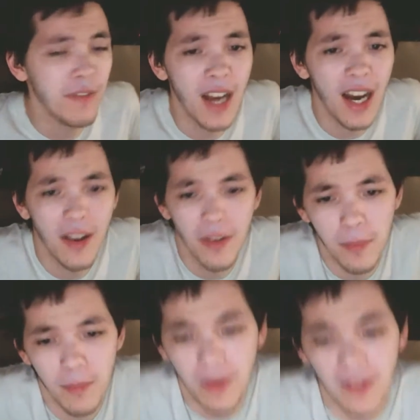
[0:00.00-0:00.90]
not
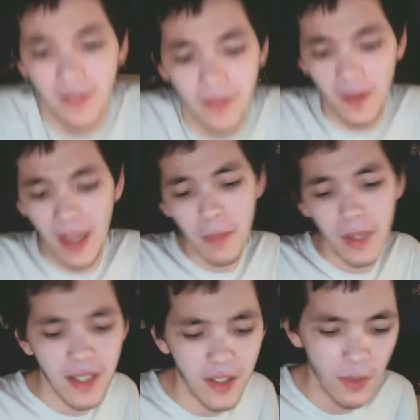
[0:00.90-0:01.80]
a
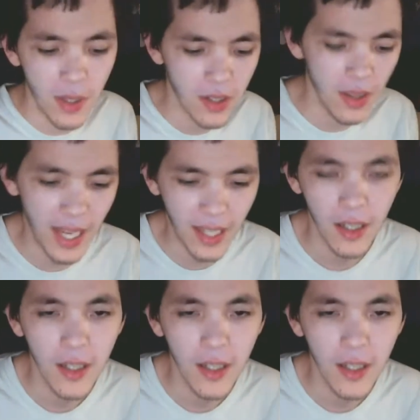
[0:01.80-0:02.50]
family situation, like